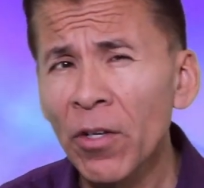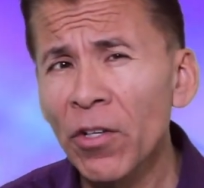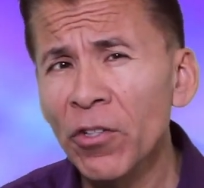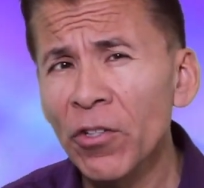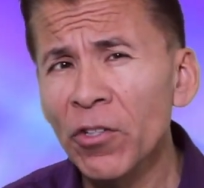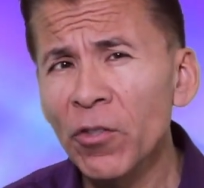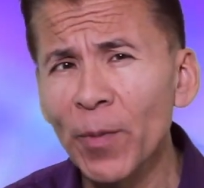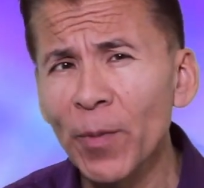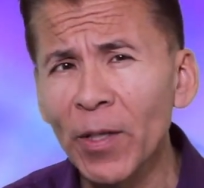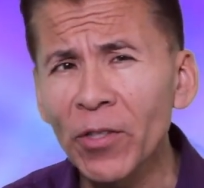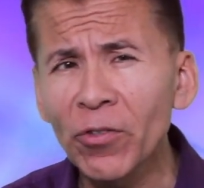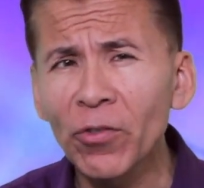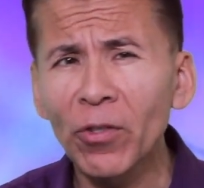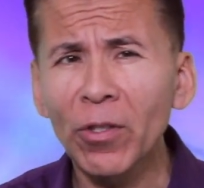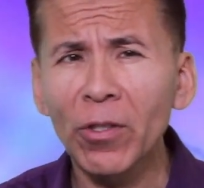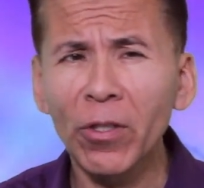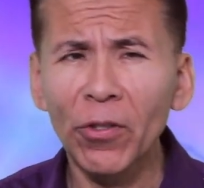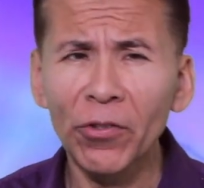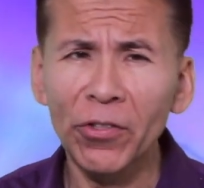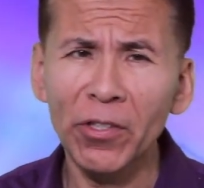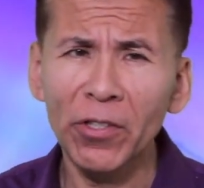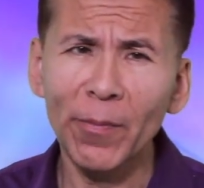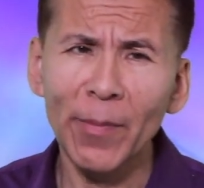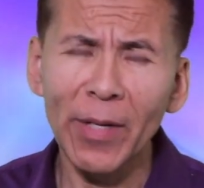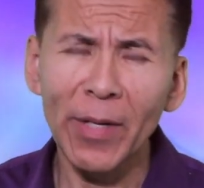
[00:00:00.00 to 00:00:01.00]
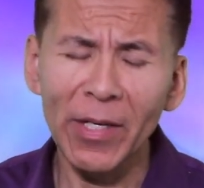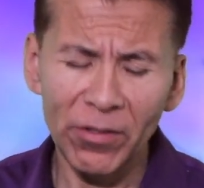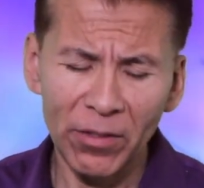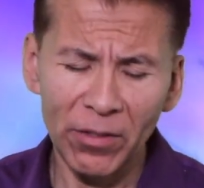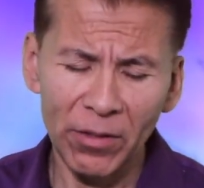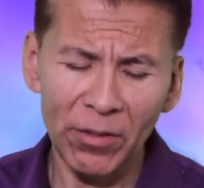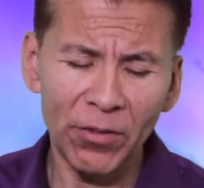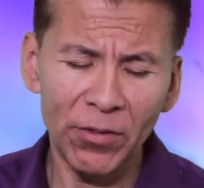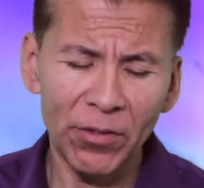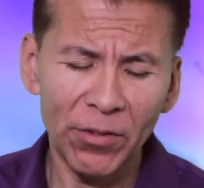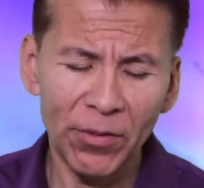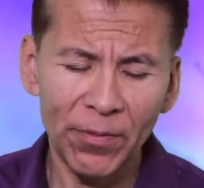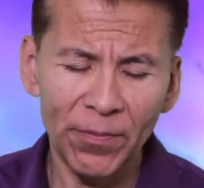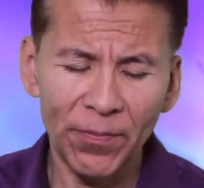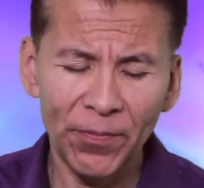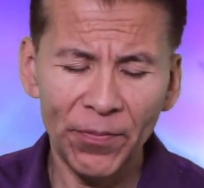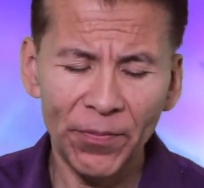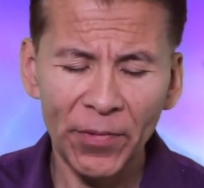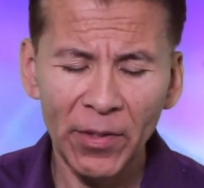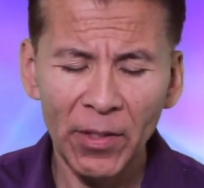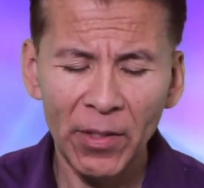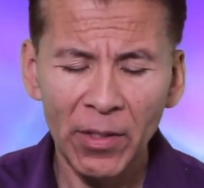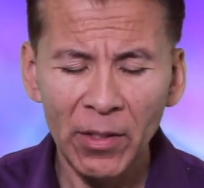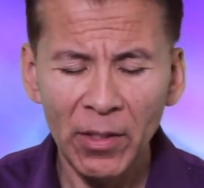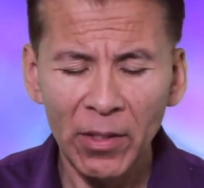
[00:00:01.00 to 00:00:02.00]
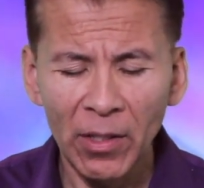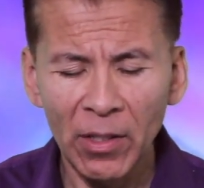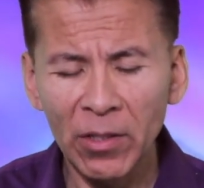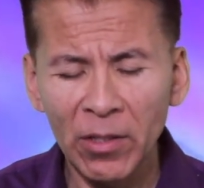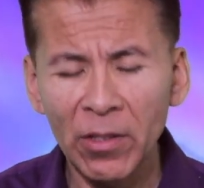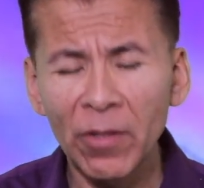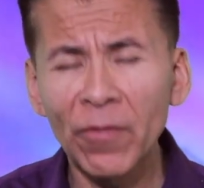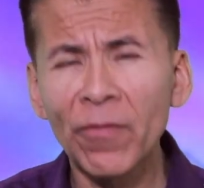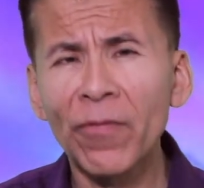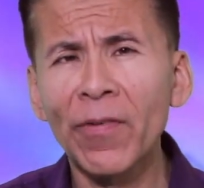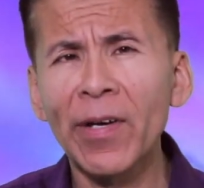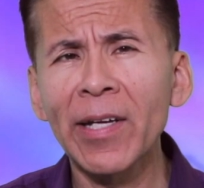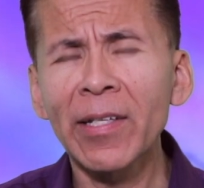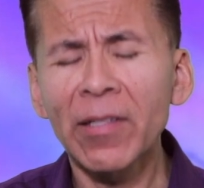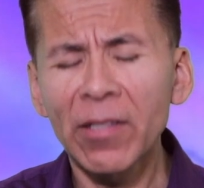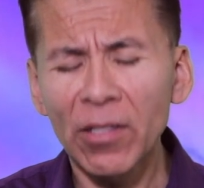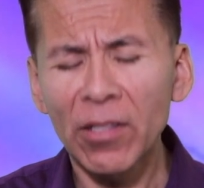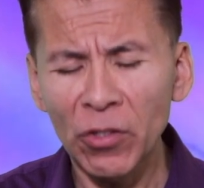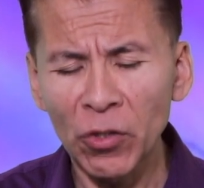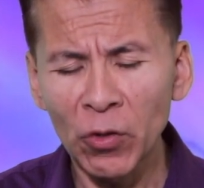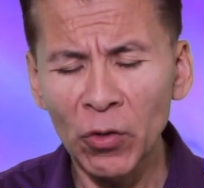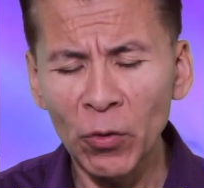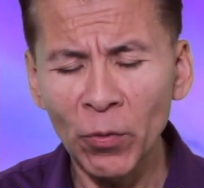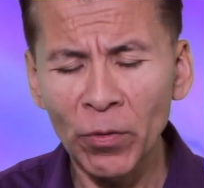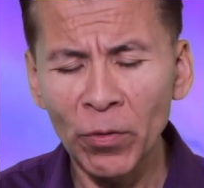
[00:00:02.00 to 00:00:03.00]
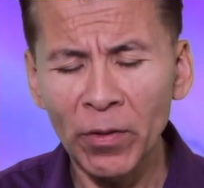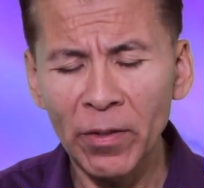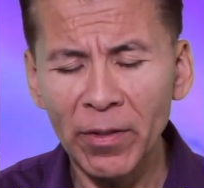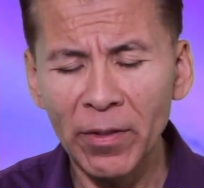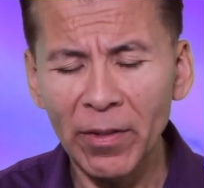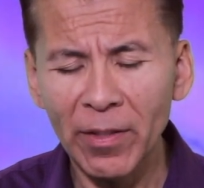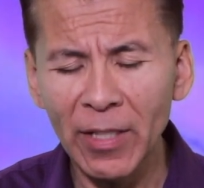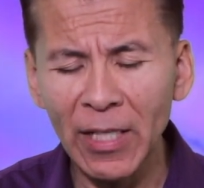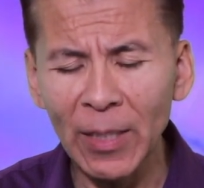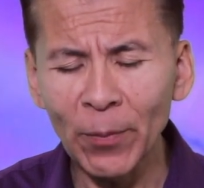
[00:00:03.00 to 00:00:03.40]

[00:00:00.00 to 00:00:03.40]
Special closing message. In the event that you were